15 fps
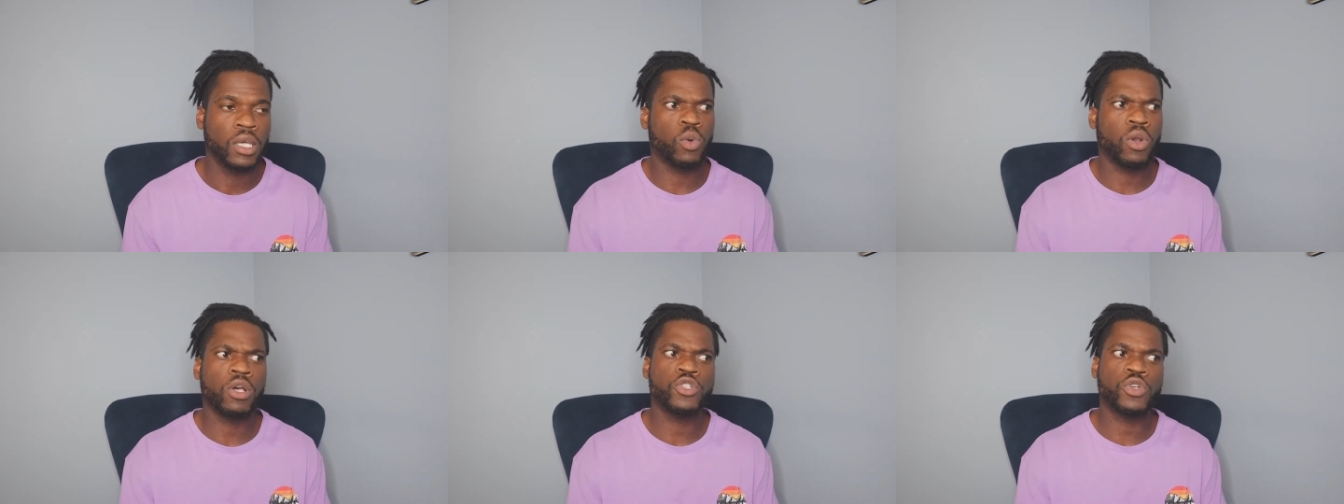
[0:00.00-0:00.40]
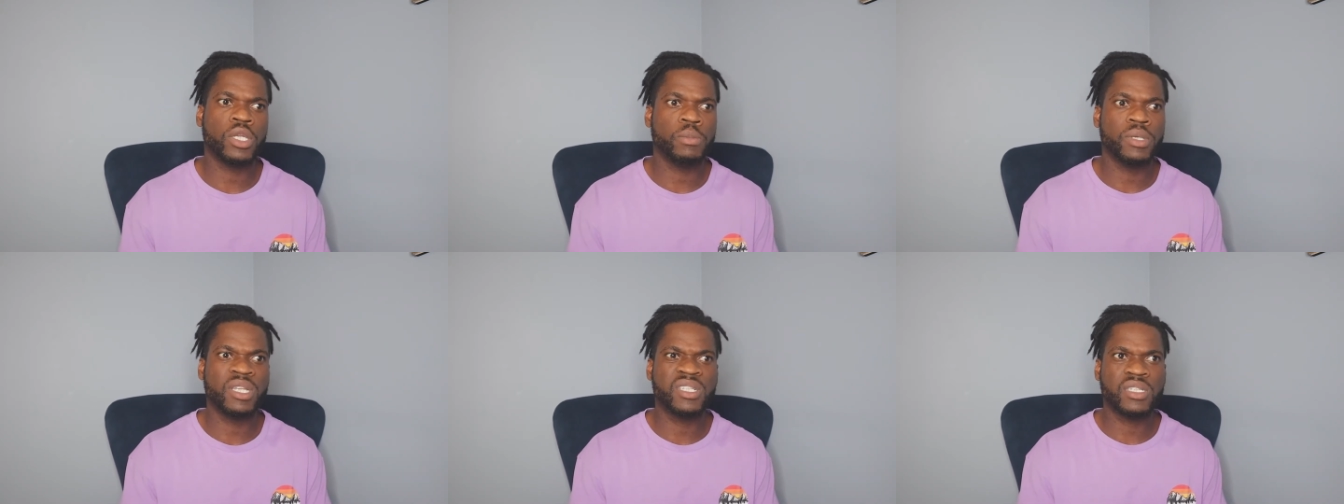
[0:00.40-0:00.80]
We're also
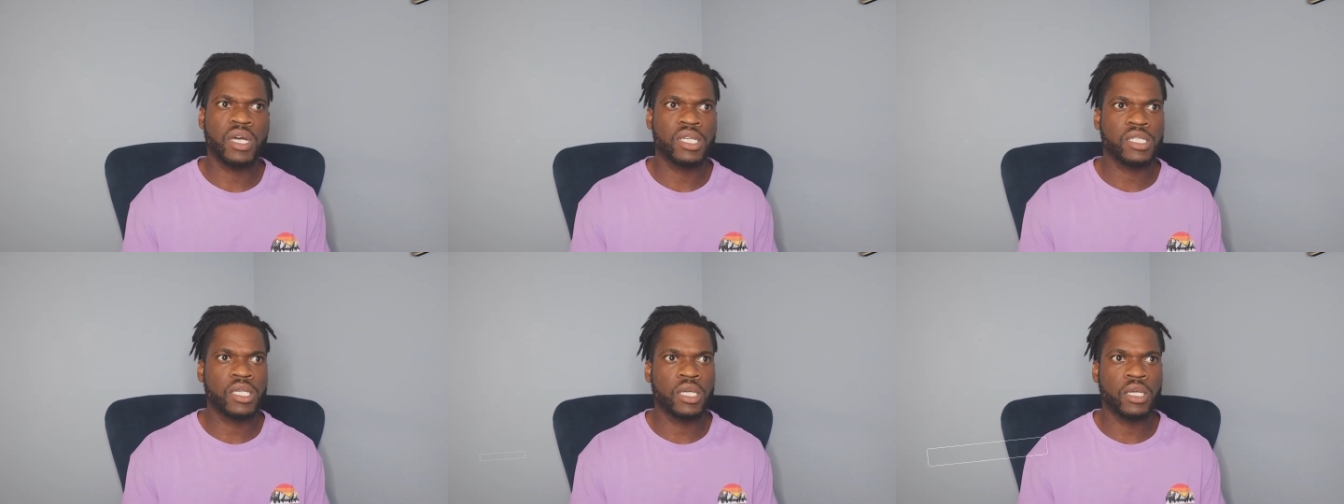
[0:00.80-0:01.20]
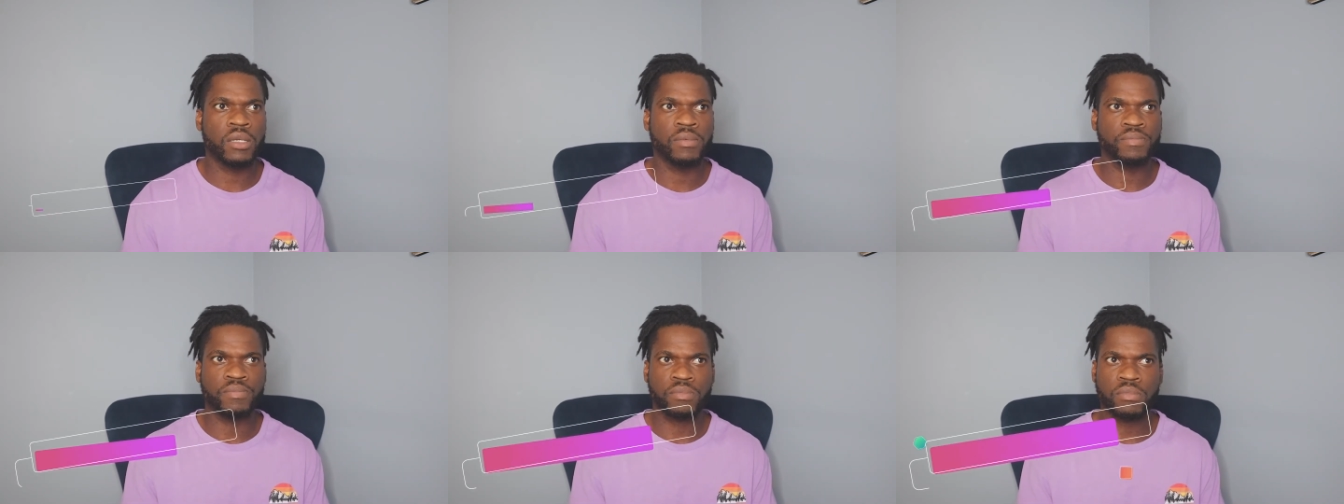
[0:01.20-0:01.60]
going to be
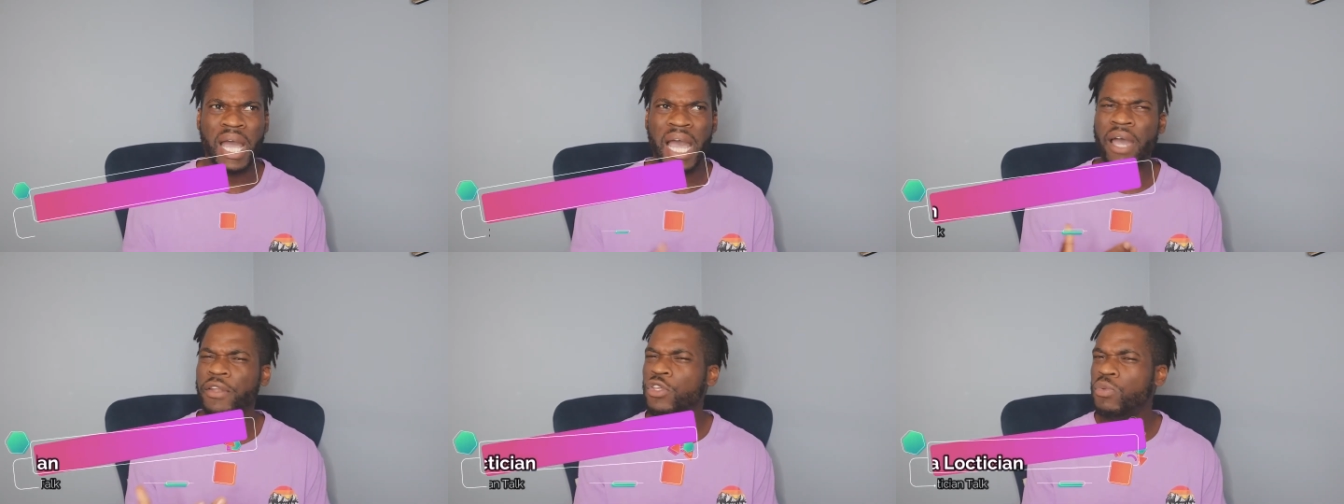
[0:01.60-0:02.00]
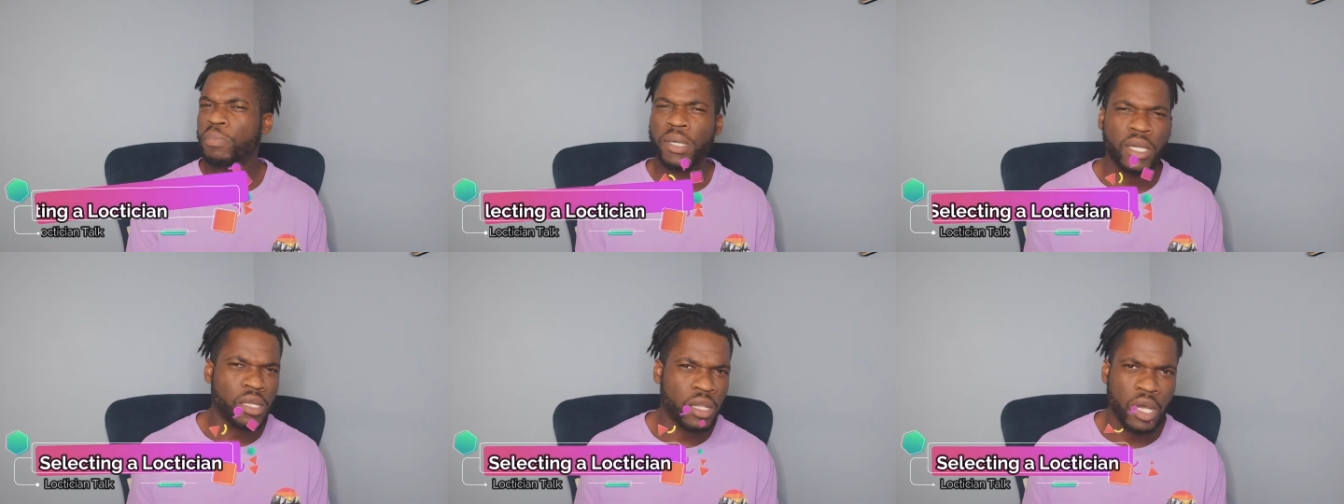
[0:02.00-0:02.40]
discussing how do you
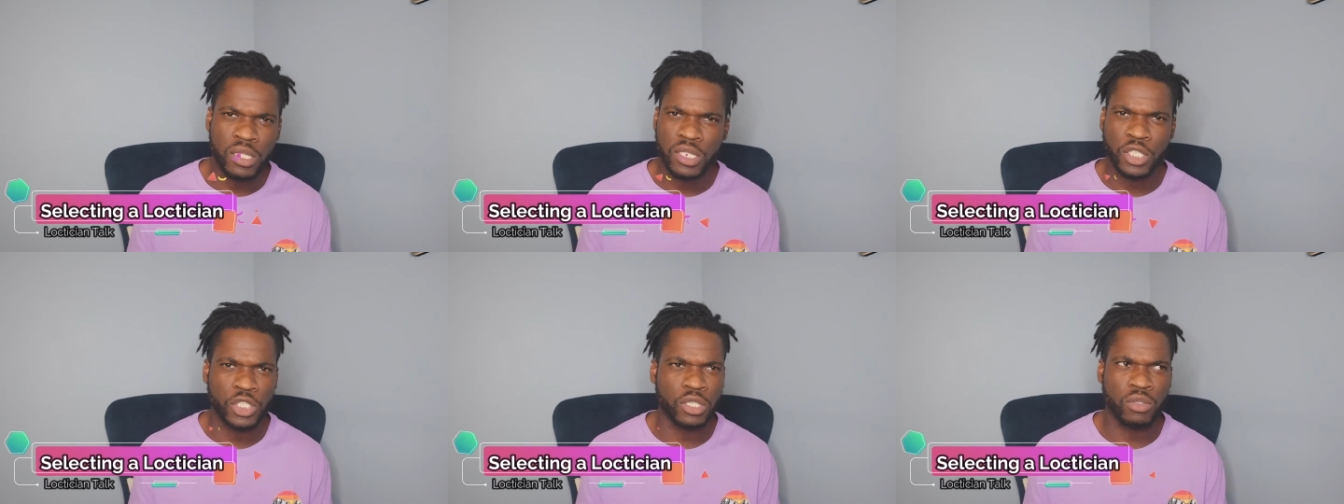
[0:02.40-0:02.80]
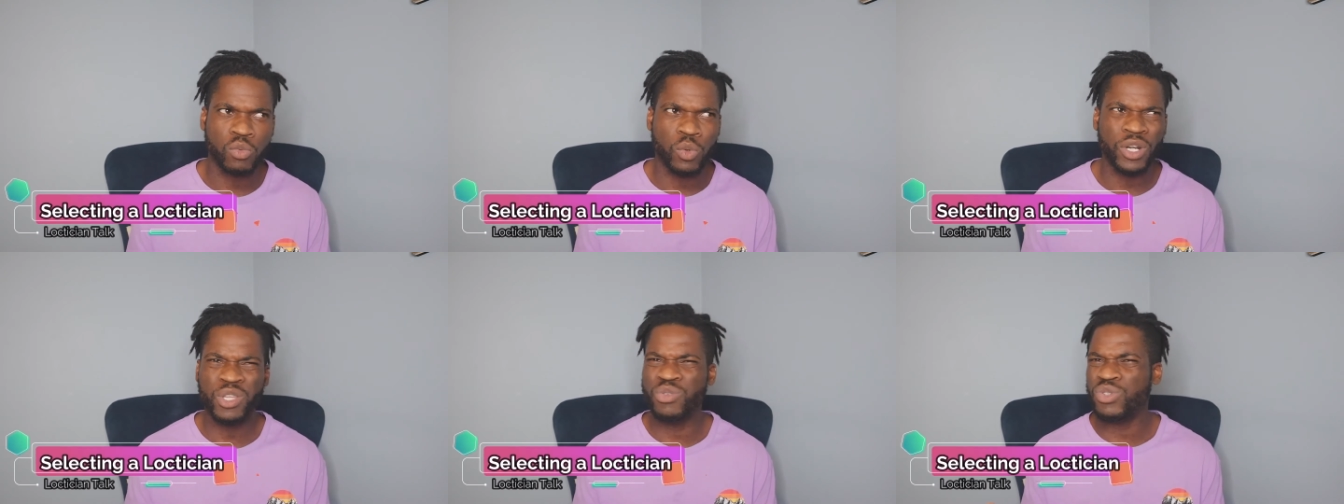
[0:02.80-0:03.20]
pick a
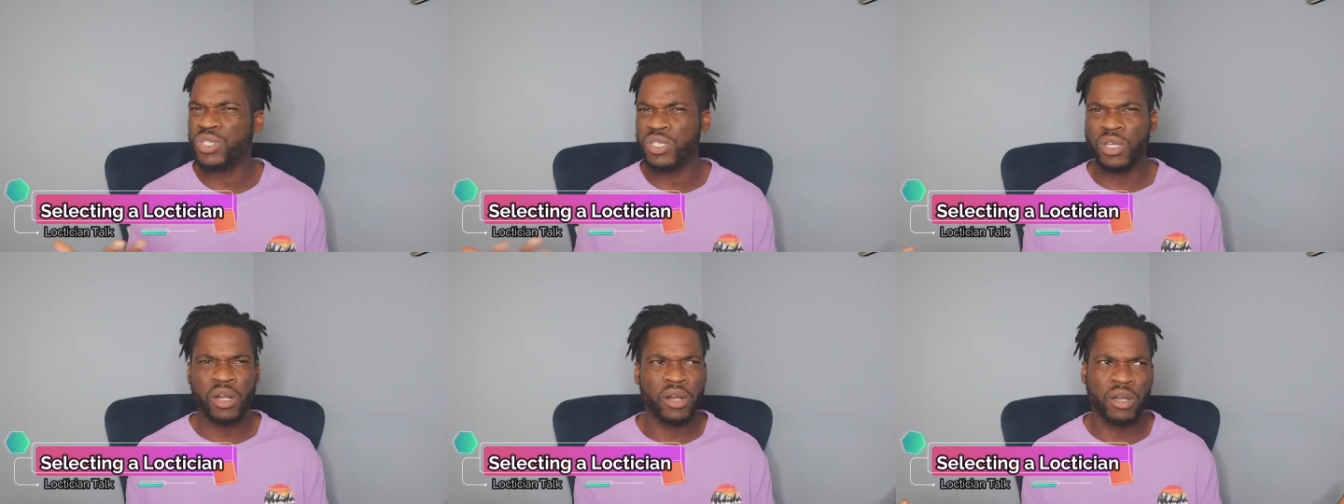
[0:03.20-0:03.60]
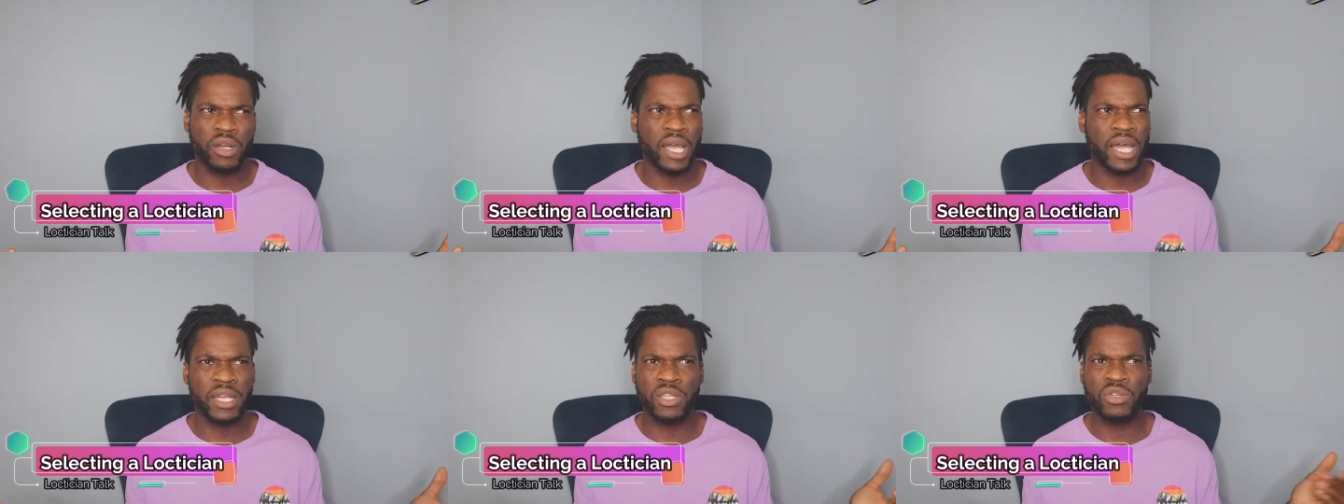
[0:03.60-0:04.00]
loctician? Where do you
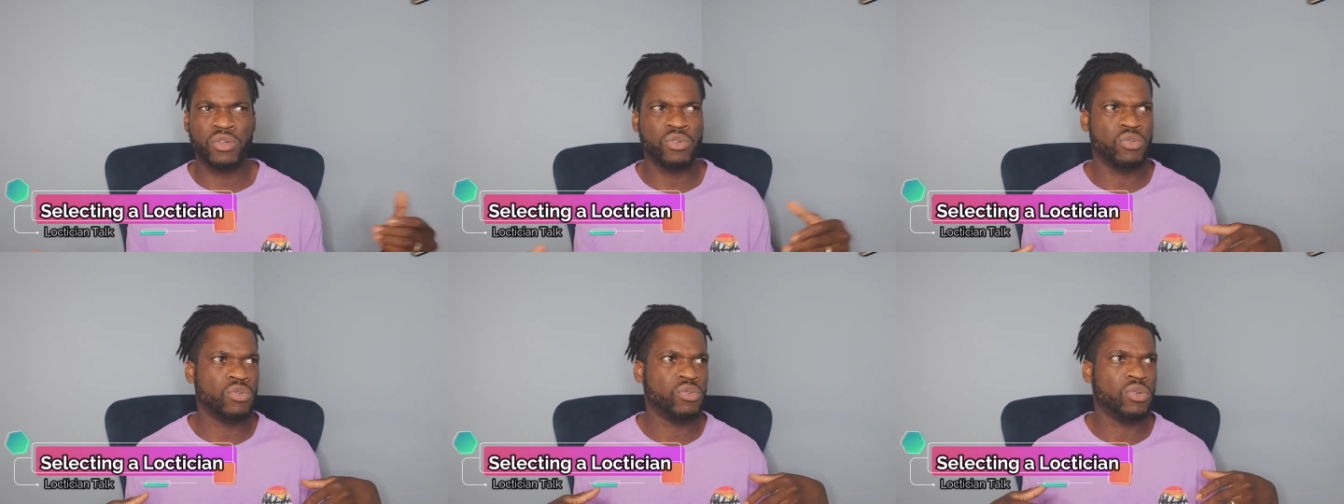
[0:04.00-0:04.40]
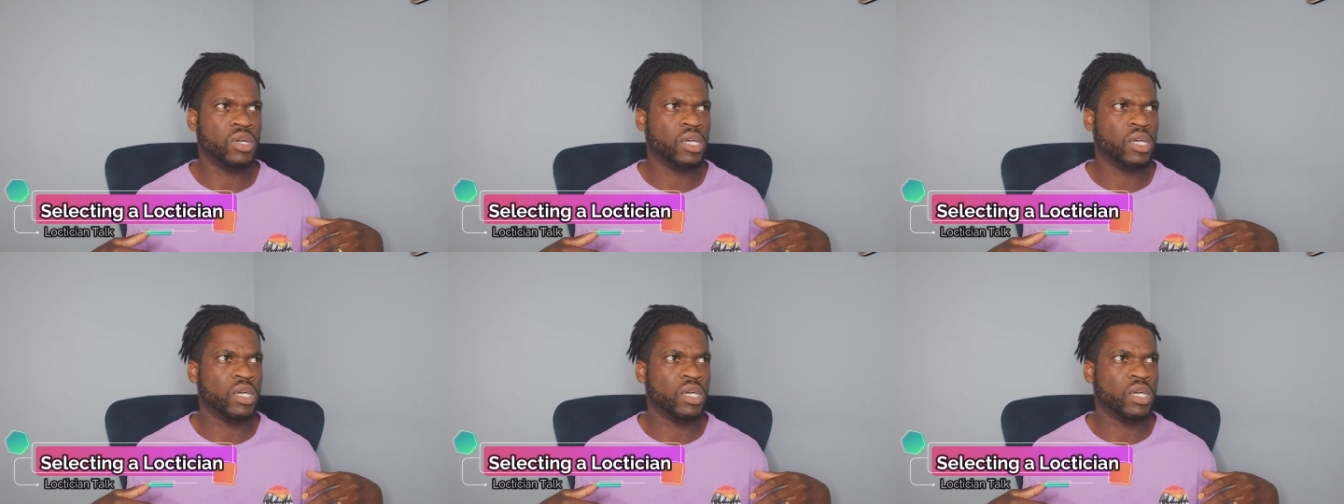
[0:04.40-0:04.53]
start? How do you